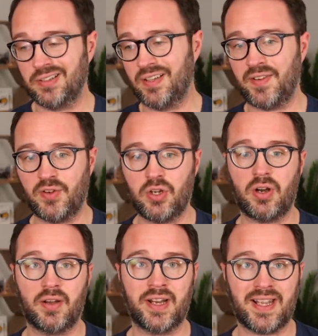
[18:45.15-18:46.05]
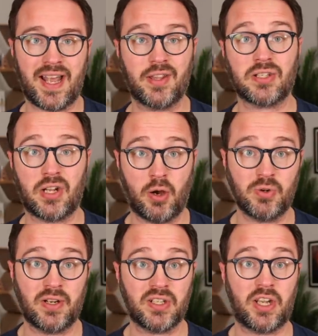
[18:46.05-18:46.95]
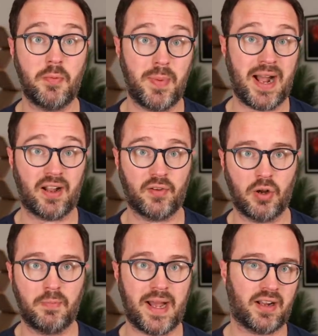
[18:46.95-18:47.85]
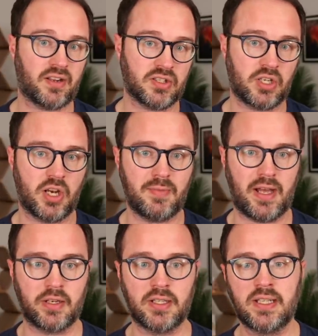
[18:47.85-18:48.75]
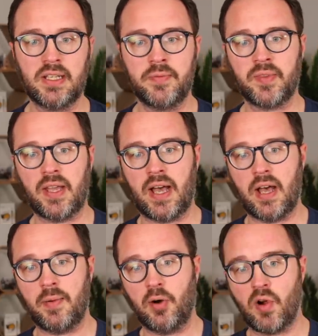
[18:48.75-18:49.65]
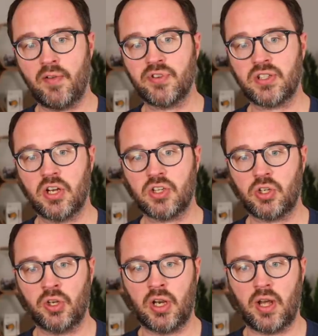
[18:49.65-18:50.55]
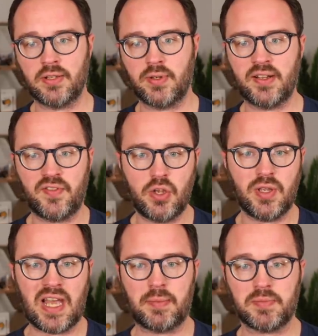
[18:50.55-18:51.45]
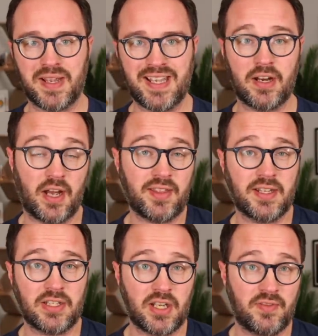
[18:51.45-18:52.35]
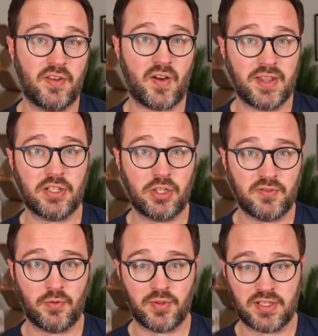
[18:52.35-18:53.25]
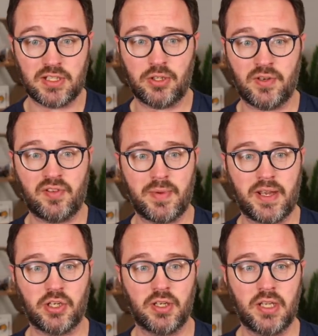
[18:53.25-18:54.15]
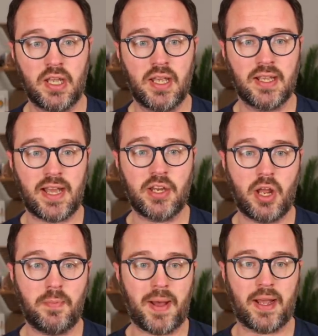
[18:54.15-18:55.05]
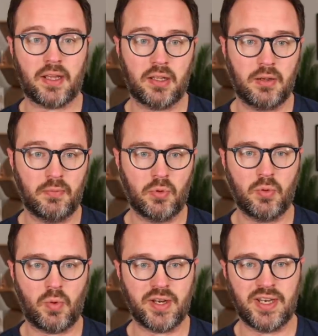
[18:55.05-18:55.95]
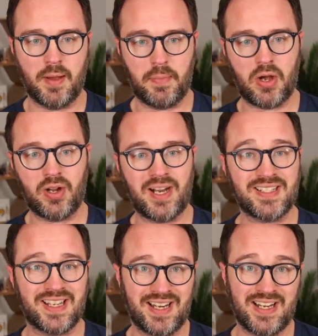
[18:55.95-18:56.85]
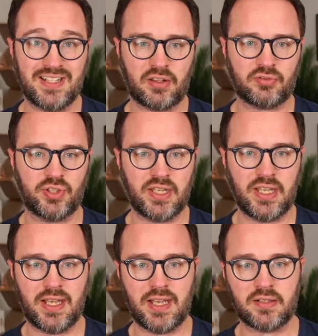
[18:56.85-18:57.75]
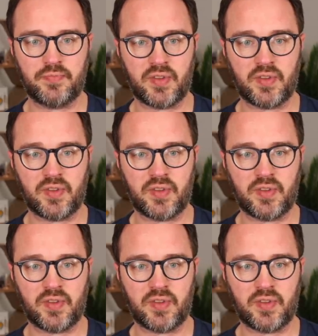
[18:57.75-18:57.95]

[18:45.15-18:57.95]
If I've got an account that's old enough to go back, I've gone back a certain amount, uh, or I've researched online. So we get a few gaps, but again, I think this is, if you find this useful, this is good information. Can you go back more than one year? Barclays at least three years.